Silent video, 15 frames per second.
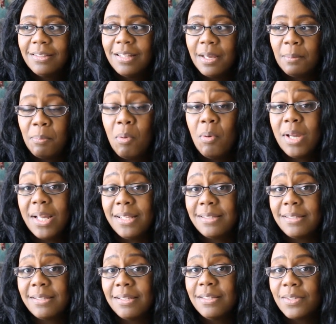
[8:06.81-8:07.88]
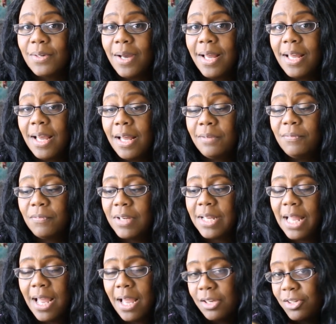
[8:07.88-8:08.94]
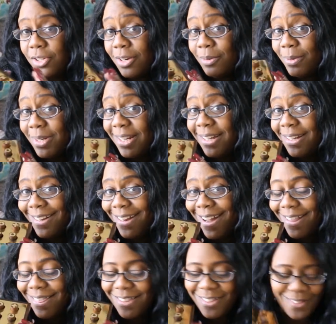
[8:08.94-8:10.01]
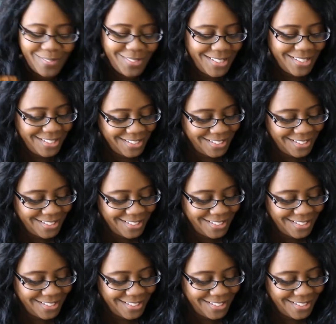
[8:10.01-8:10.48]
like points, and so I had free cash, so I went ahead and got this one.